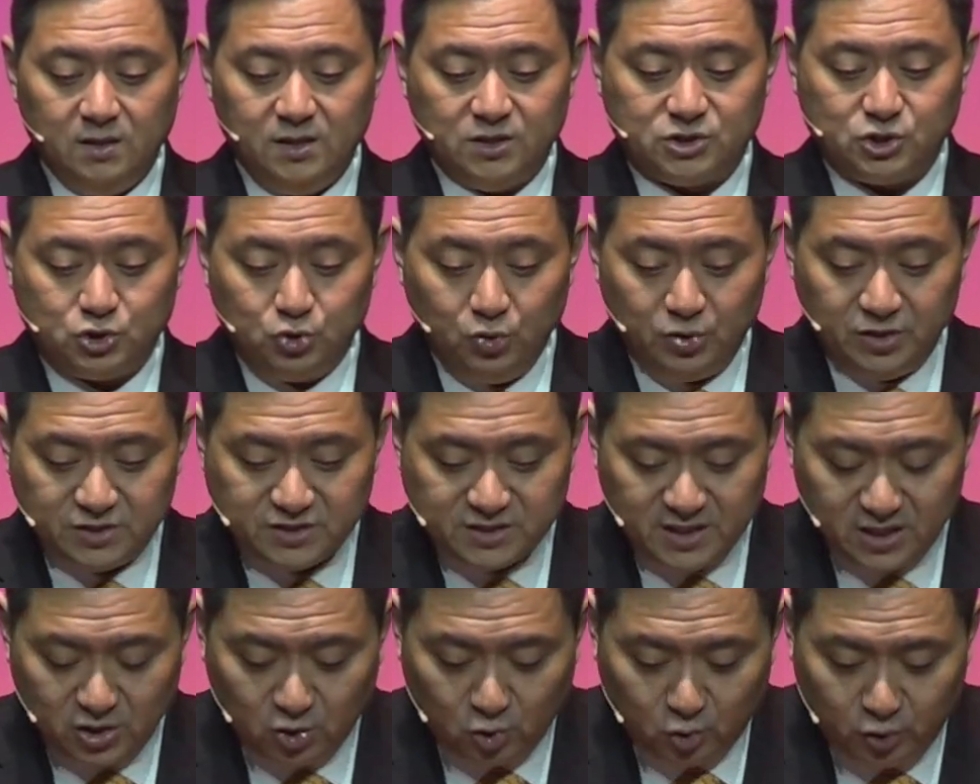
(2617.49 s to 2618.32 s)
The
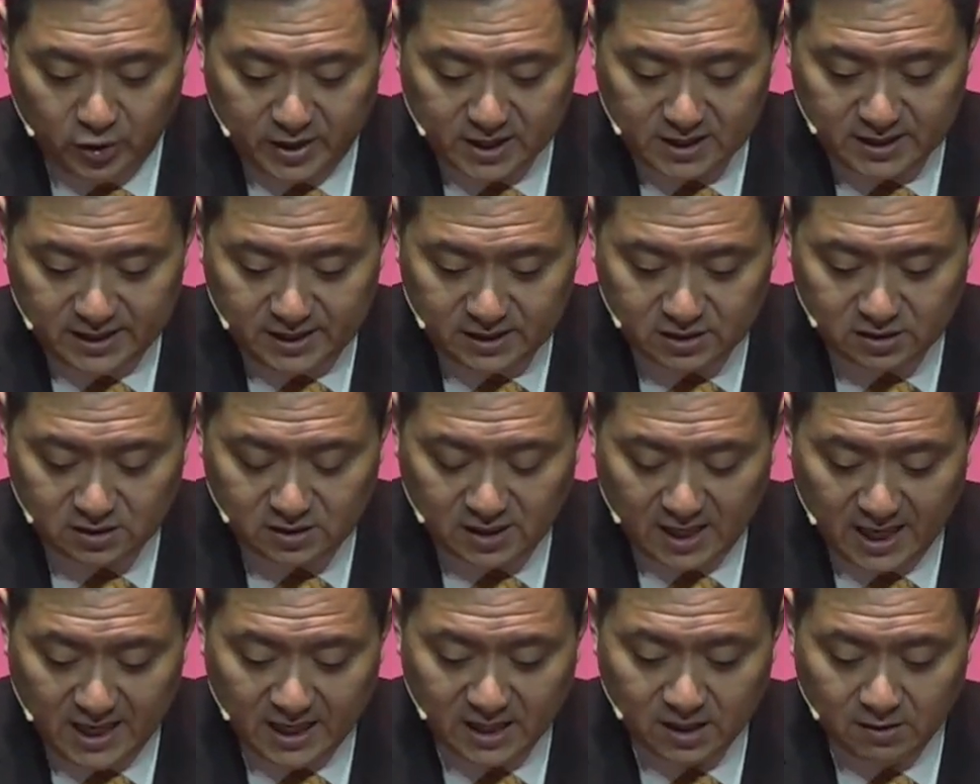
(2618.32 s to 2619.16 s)
students had quickly
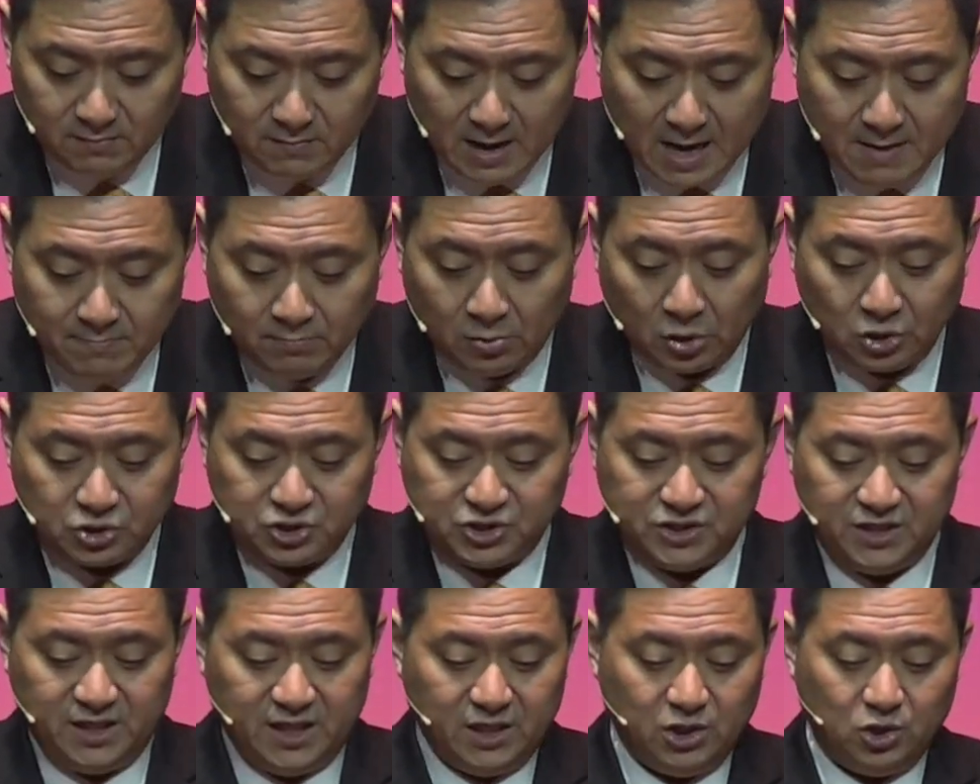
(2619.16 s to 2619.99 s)
taken my
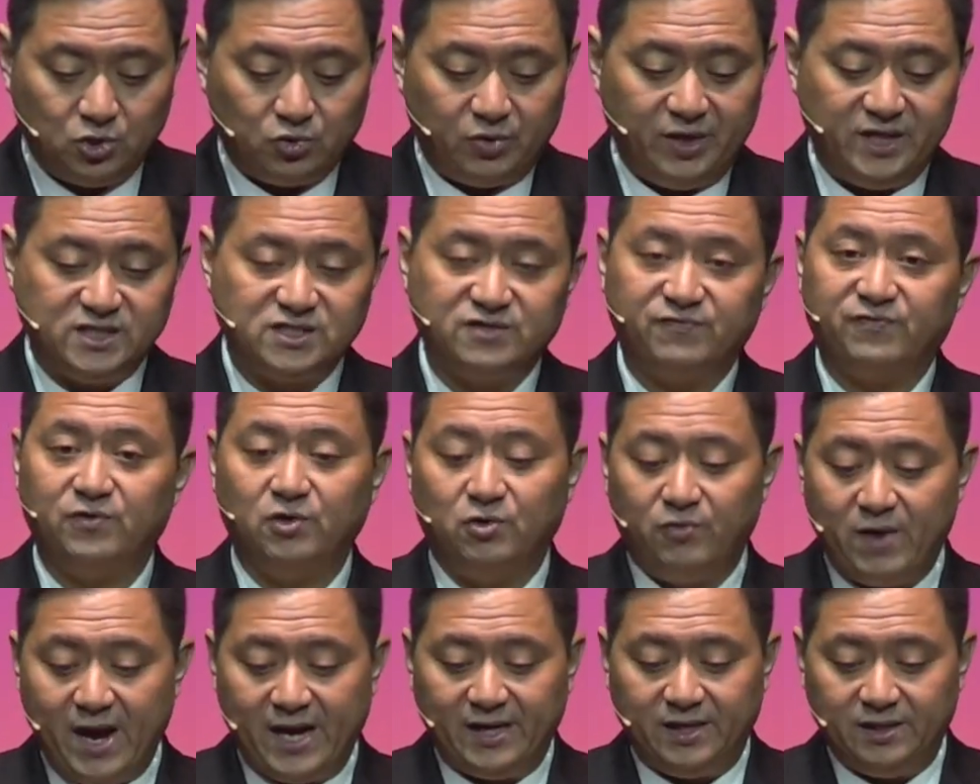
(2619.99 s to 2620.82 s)
mercy and grace for
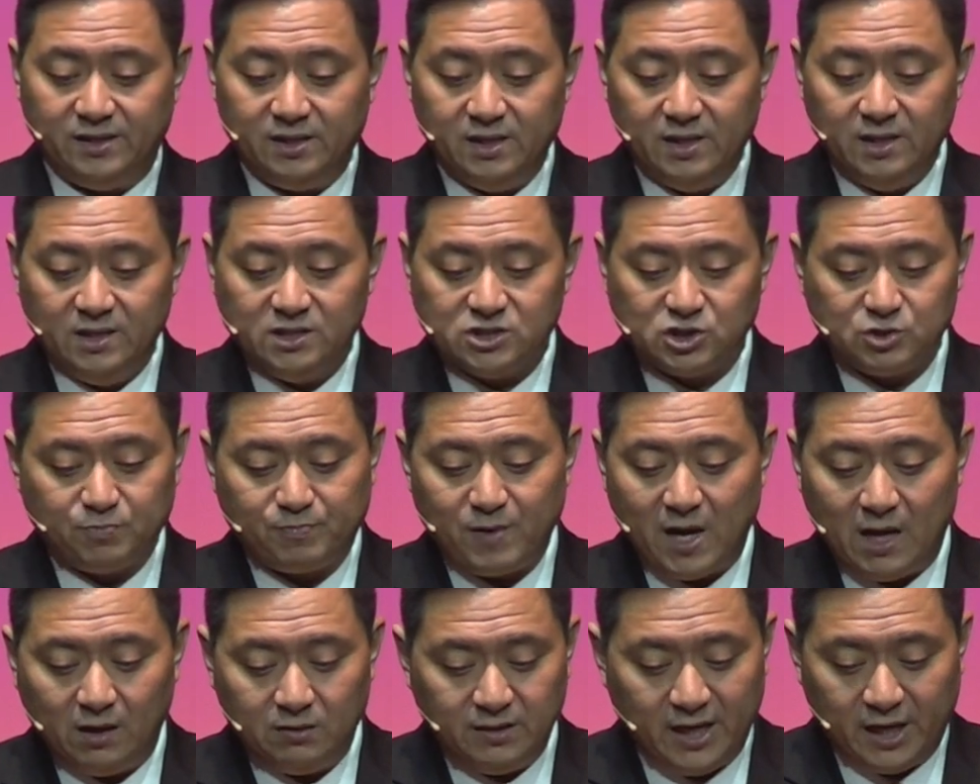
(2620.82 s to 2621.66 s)
granted,
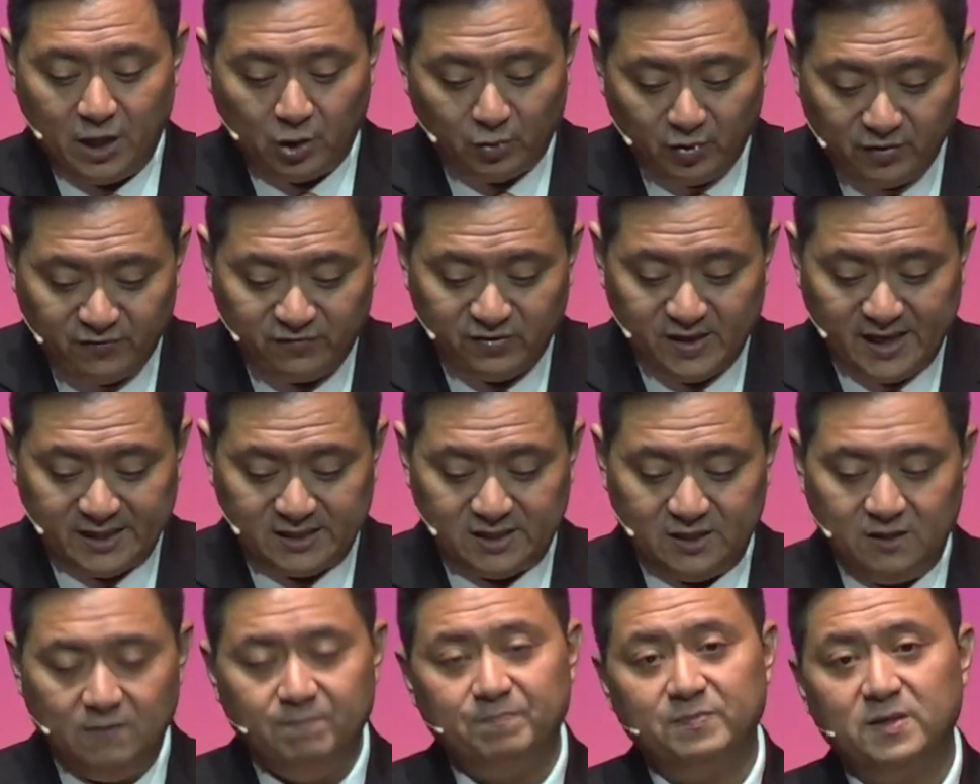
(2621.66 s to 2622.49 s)
Sproul later
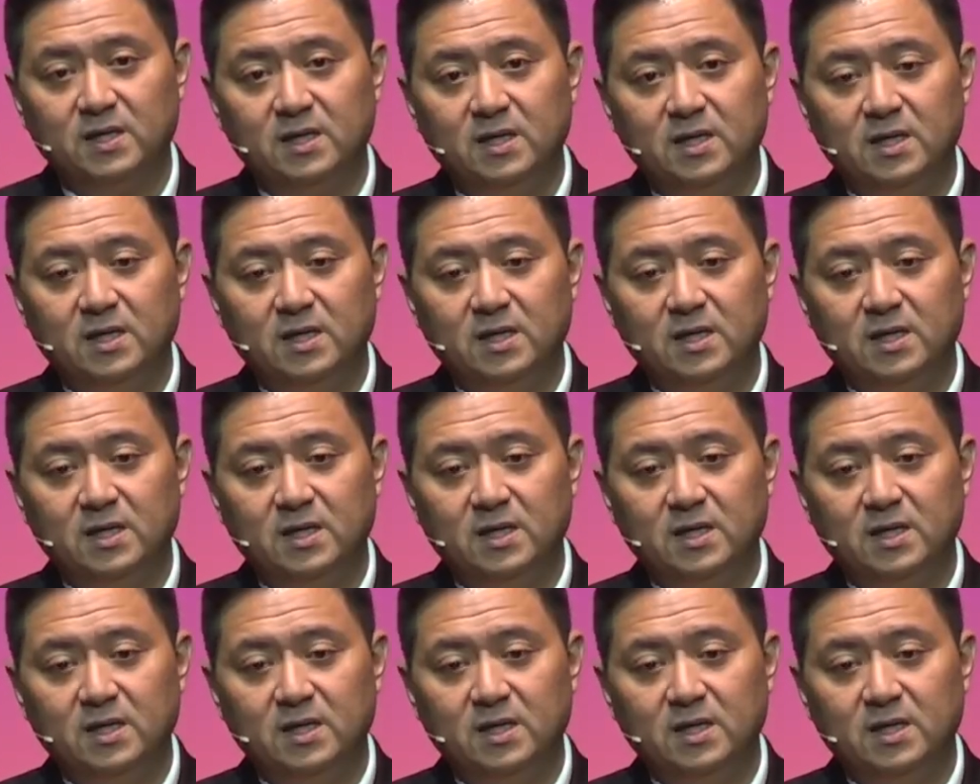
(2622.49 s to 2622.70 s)
reflected.